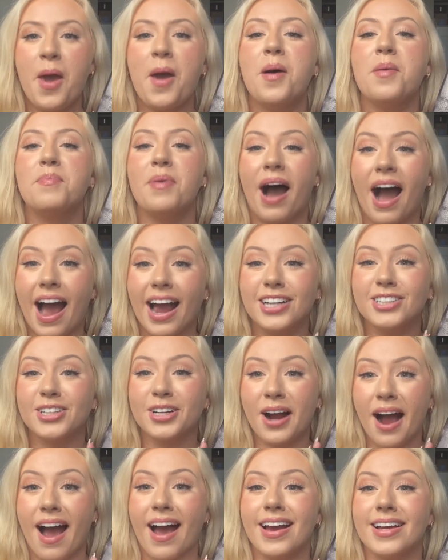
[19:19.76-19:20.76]
Behind
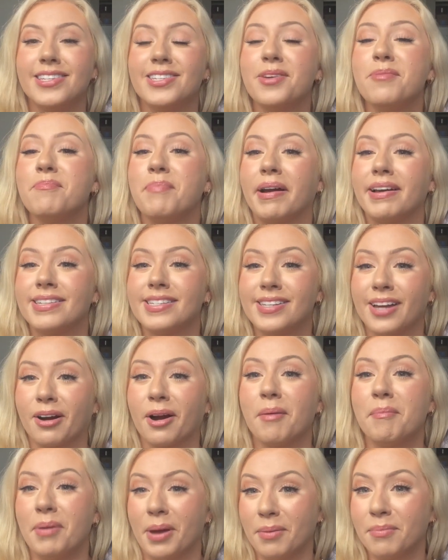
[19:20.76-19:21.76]
Her Eyes by
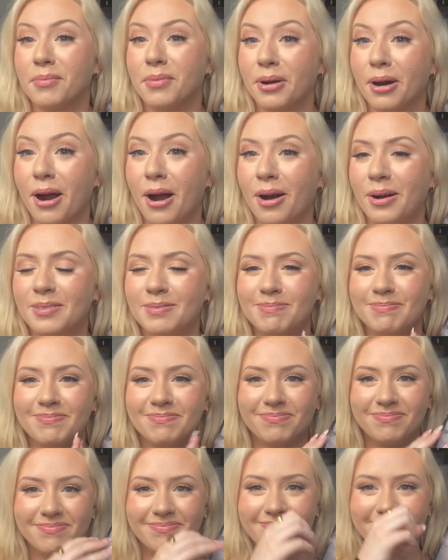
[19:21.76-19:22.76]
Sarah Pinborough.
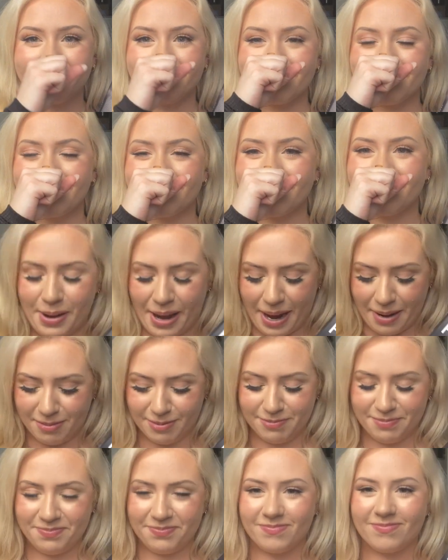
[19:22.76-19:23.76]
Okay,
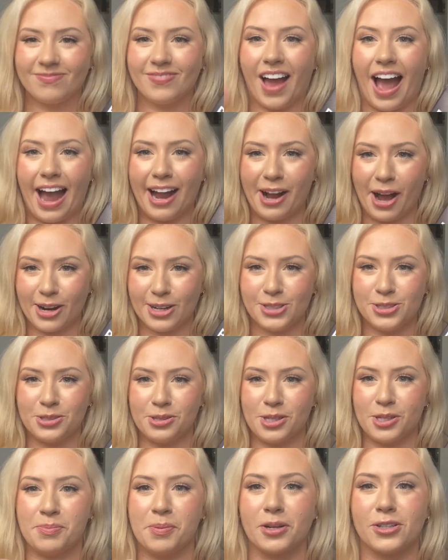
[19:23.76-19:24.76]
I gotta do
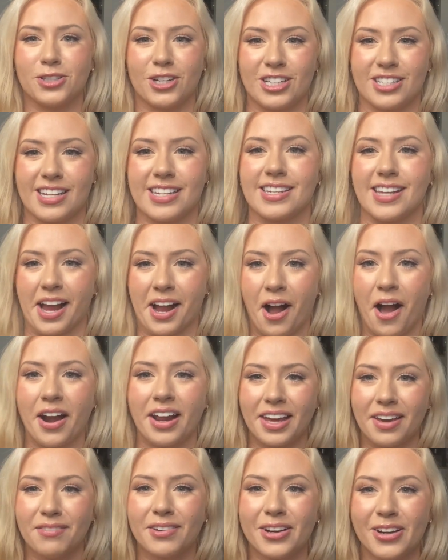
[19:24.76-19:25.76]
this book justice. I gotta
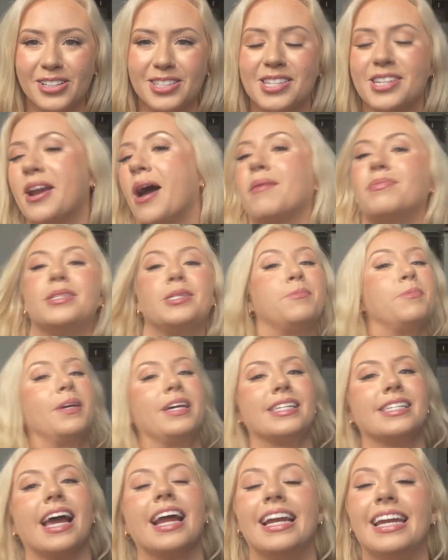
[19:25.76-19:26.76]
give a good synopsis
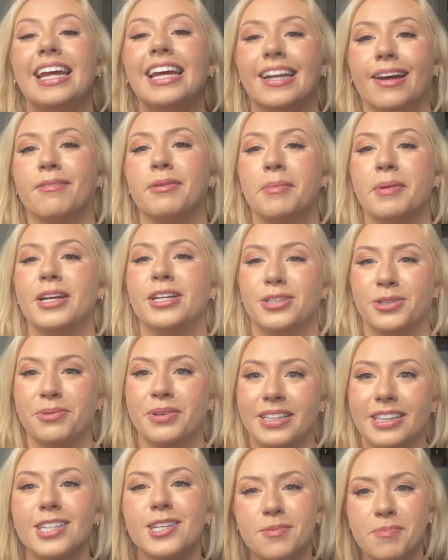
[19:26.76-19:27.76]
because I need everybody to
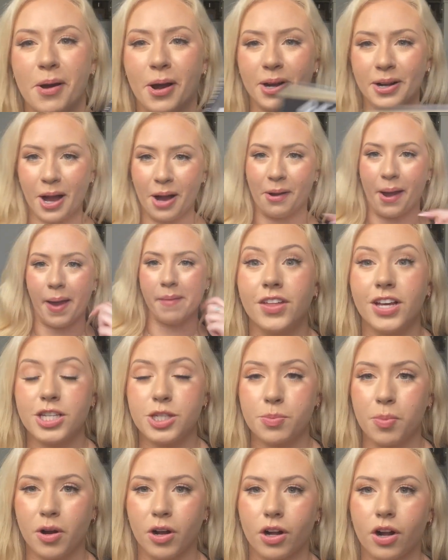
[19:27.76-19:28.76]
read this book, okay? This
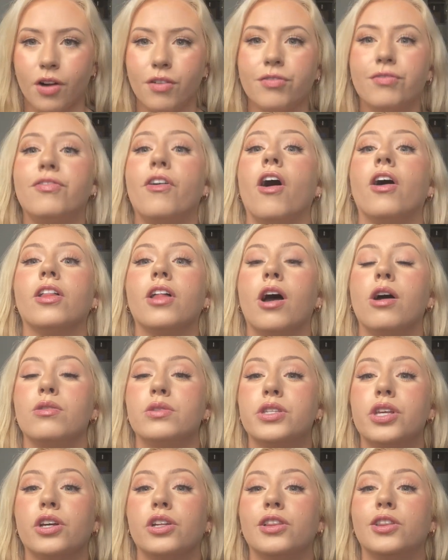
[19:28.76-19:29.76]
book
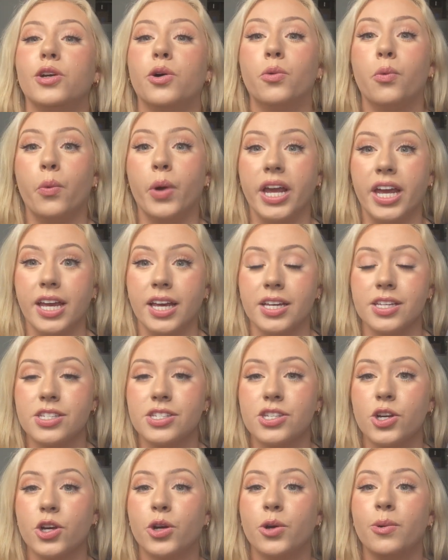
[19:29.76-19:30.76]
follows Louise,
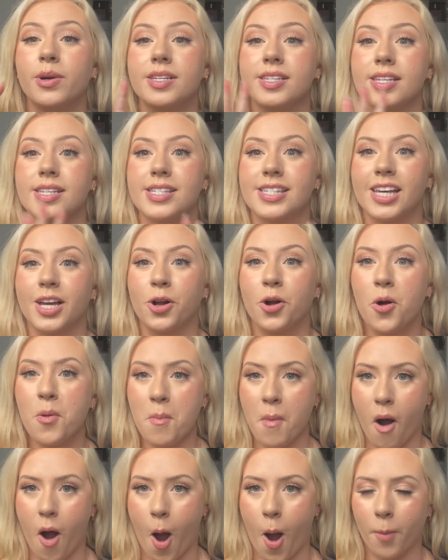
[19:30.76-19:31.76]
who is a single
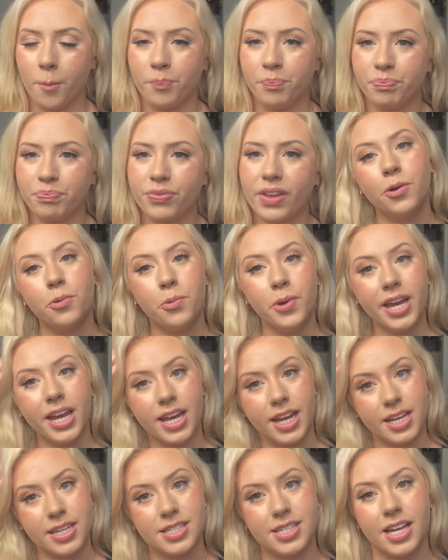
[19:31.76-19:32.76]
mom.
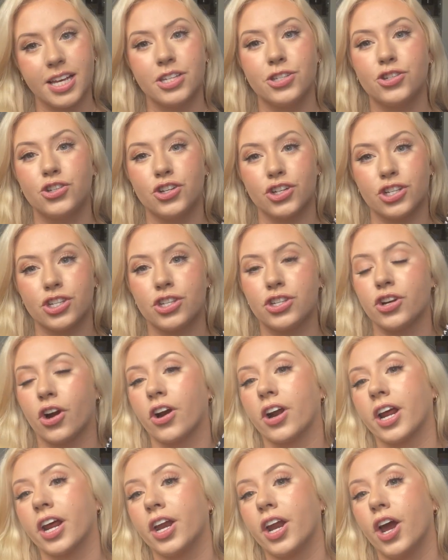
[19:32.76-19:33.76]
Louise is just
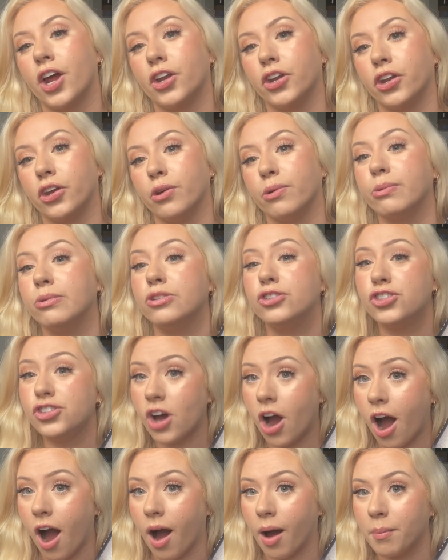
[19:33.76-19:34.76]
starting a new
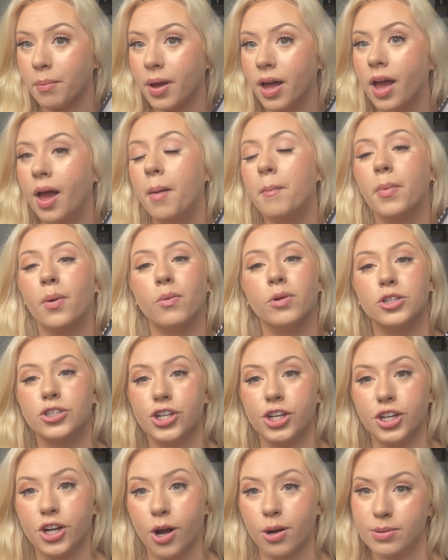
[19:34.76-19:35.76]
job, but when
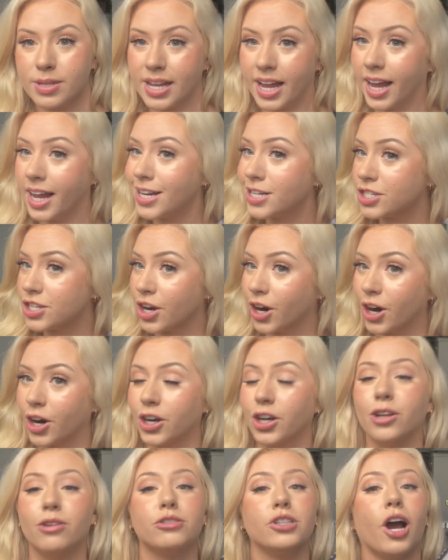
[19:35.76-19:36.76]
she goes into her
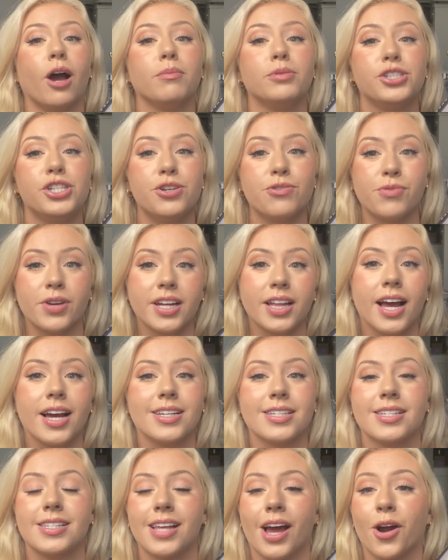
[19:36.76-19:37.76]
new job, she
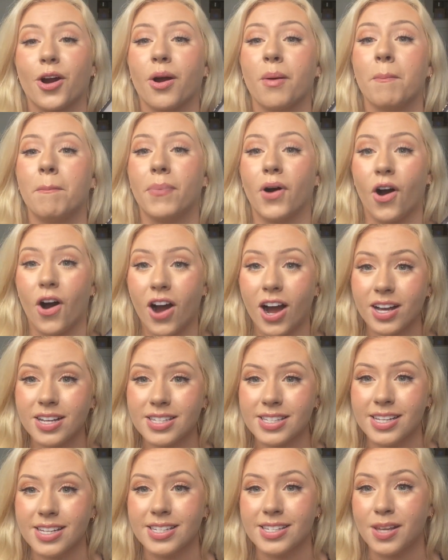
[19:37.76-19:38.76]
realizes that her
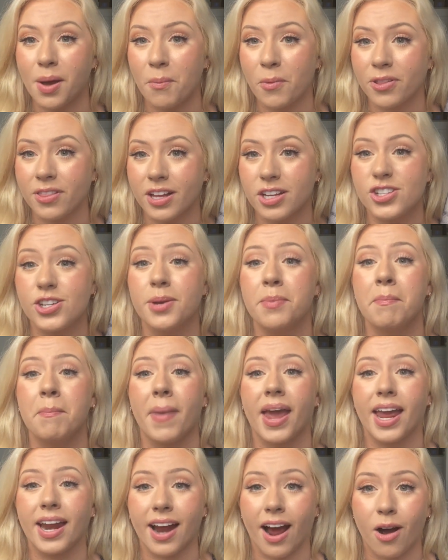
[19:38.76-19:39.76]
boss is someone that she
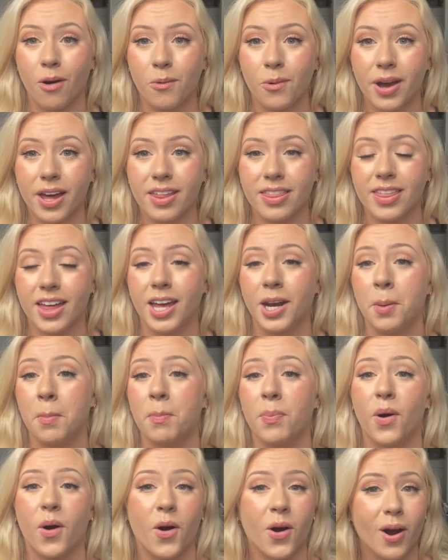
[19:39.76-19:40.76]
made out with in a
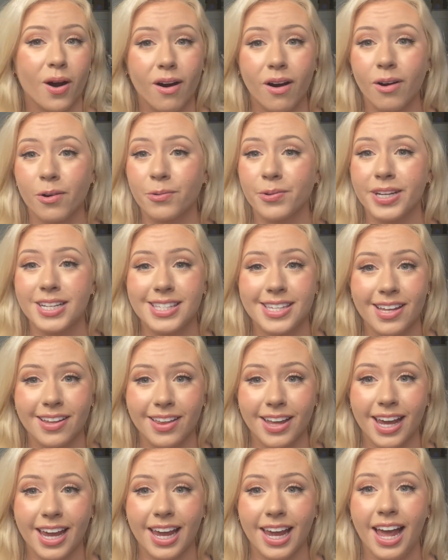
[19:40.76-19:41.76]
bar
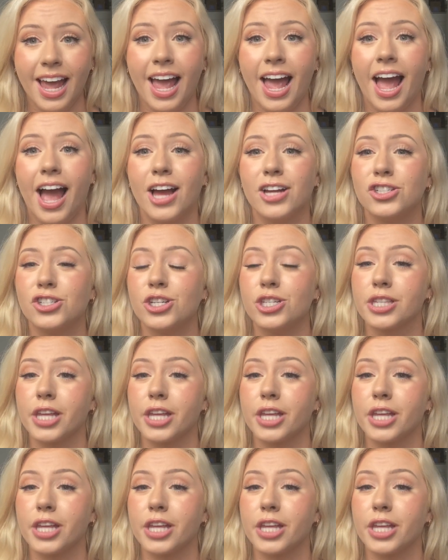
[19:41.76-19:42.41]
recently, and she's